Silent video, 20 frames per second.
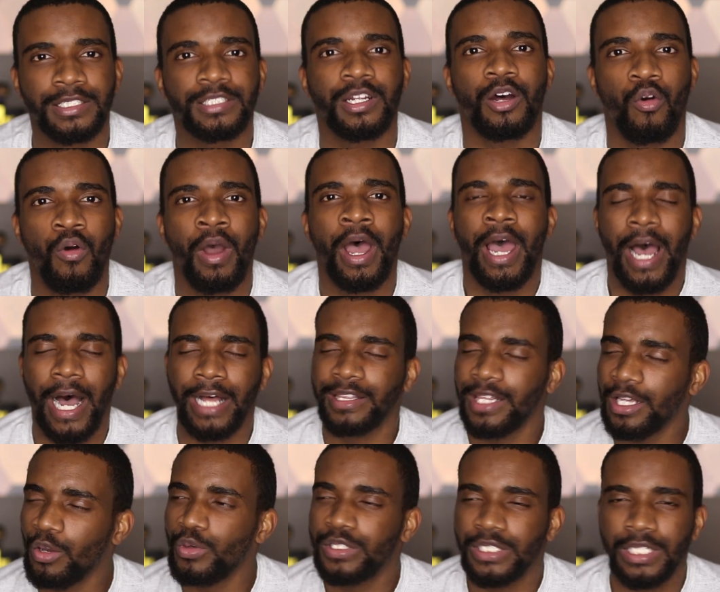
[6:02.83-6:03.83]
So I
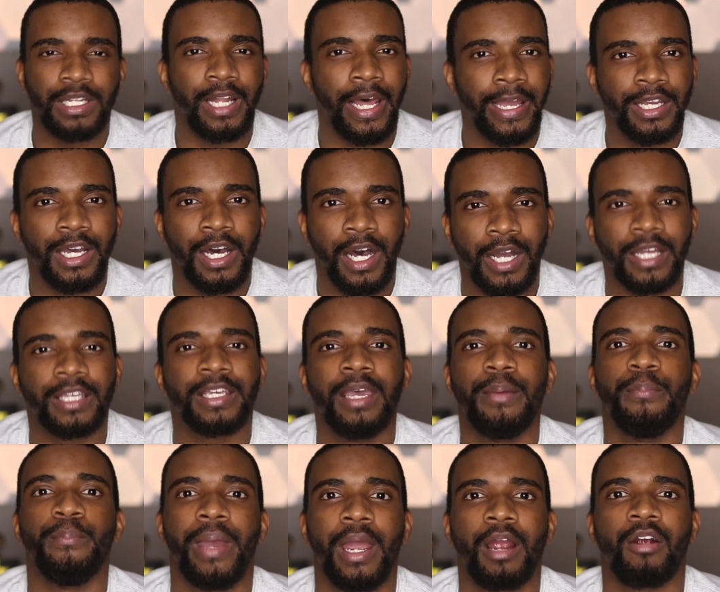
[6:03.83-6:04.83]
think we should like uh,
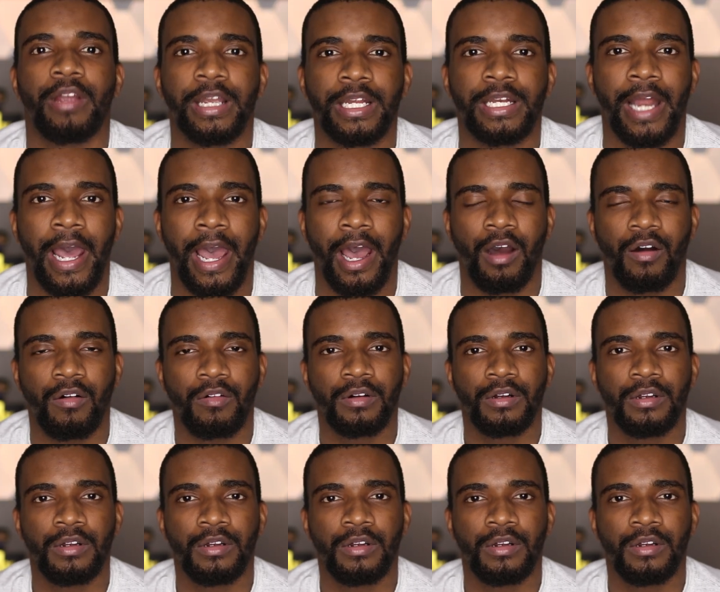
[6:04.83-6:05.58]
get married now.